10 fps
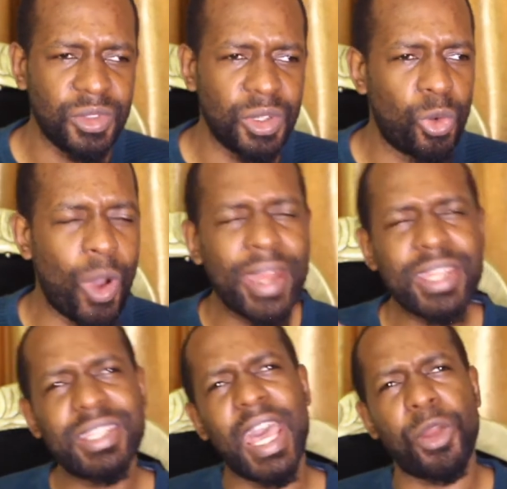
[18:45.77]
What
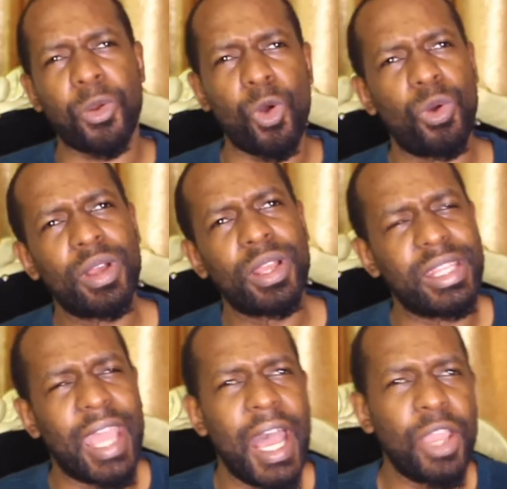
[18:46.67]
is their role?
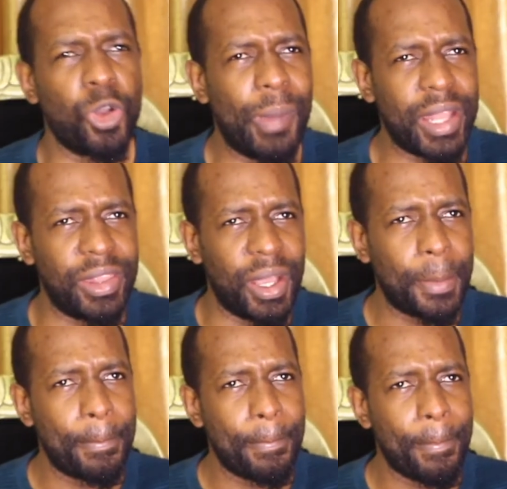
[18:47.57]
They are your mother.
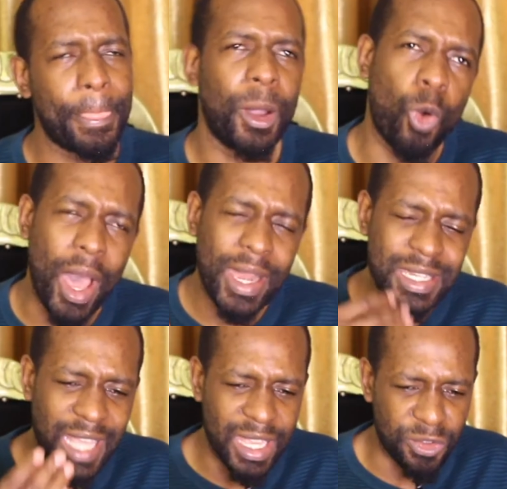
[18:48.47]
What is
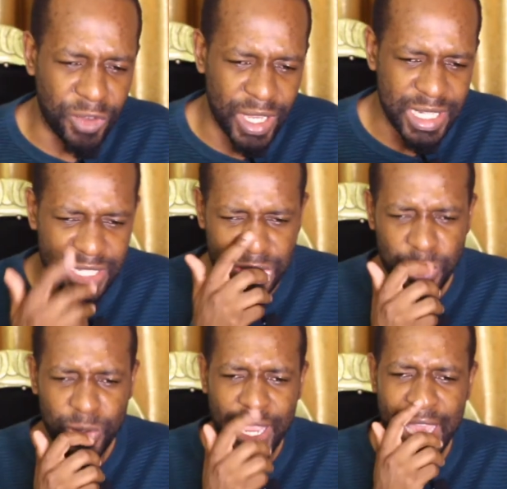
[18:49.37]
the event?
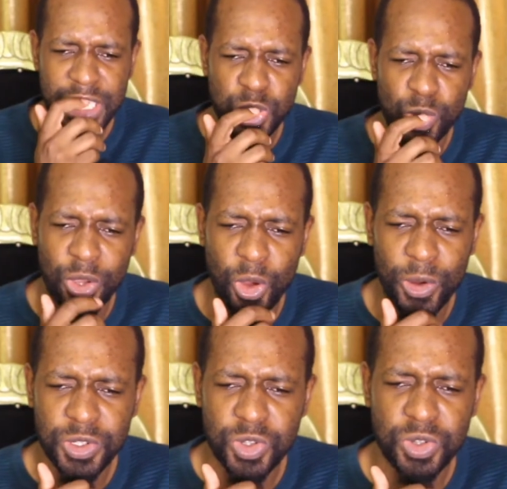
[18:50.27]
You guys were
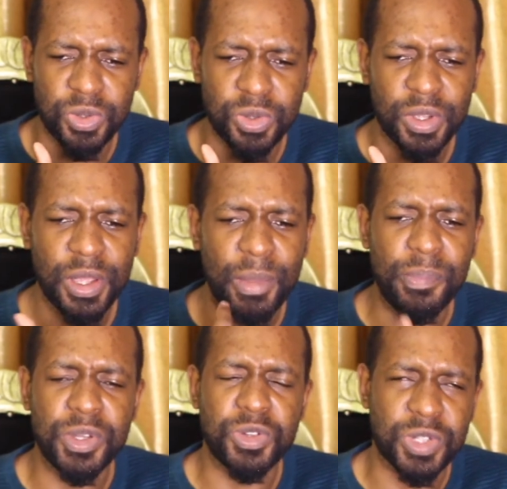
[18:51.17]
going to
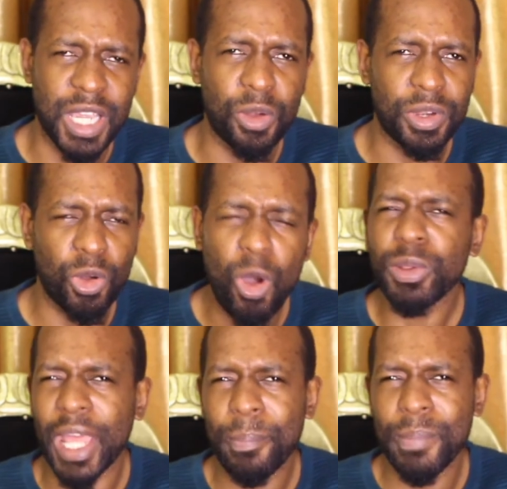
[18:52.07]
maybe to town. All
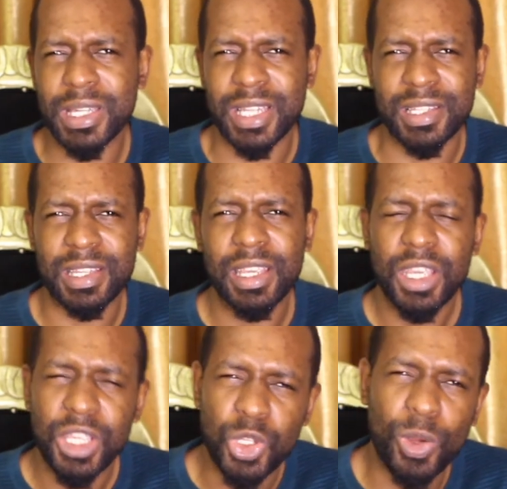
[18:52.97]
that matters
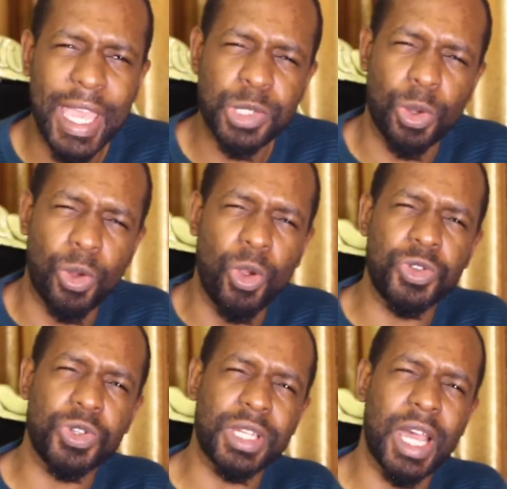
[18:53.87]
you guys were going
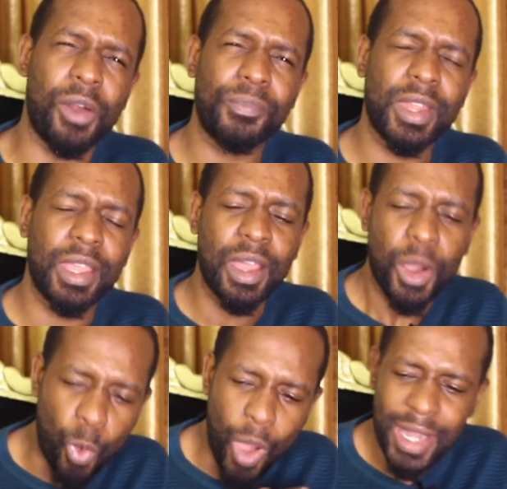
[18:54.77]
to town.
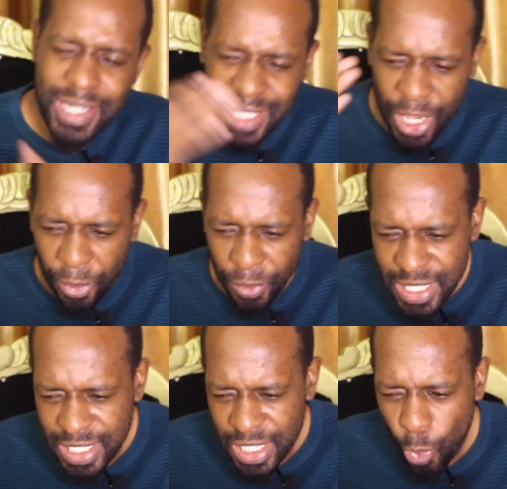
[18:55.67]
What is the
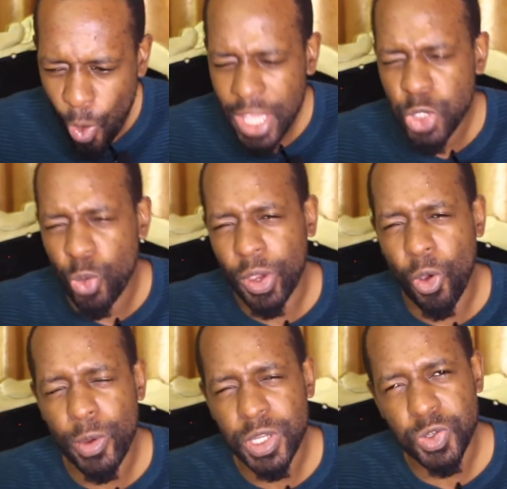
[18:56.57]
reason why you were
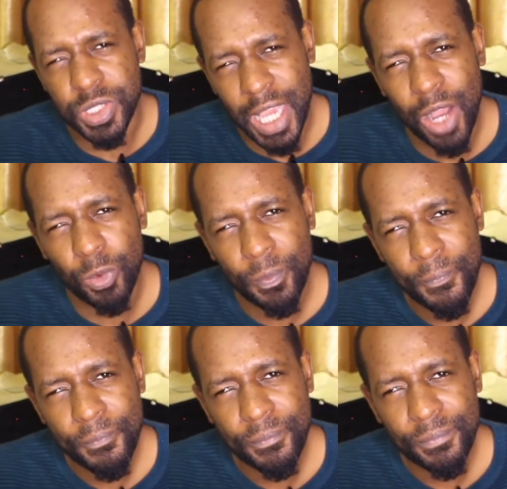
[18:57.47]
going to town?
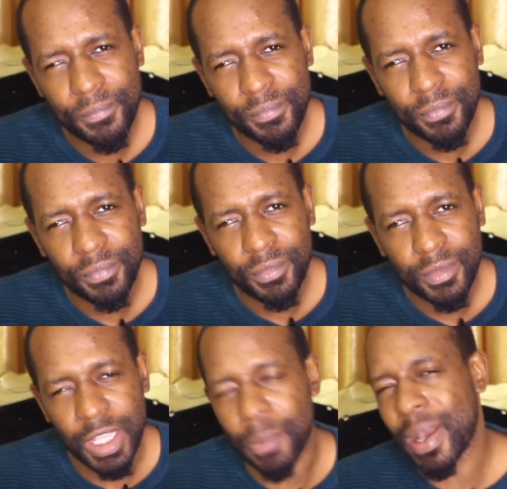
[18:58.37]

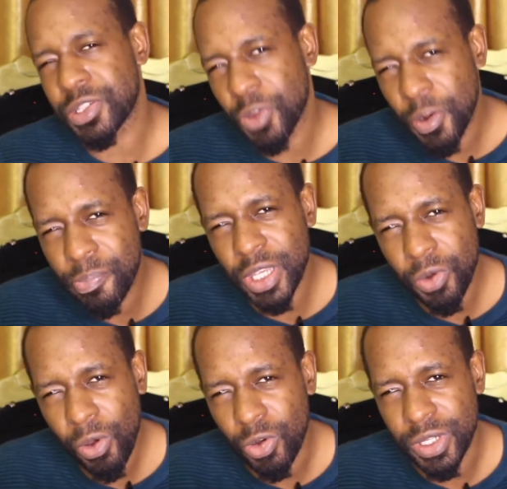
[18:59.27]
It must not be
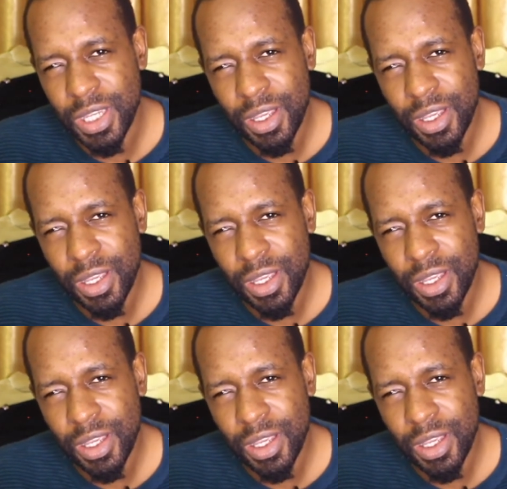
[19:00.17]
ignored.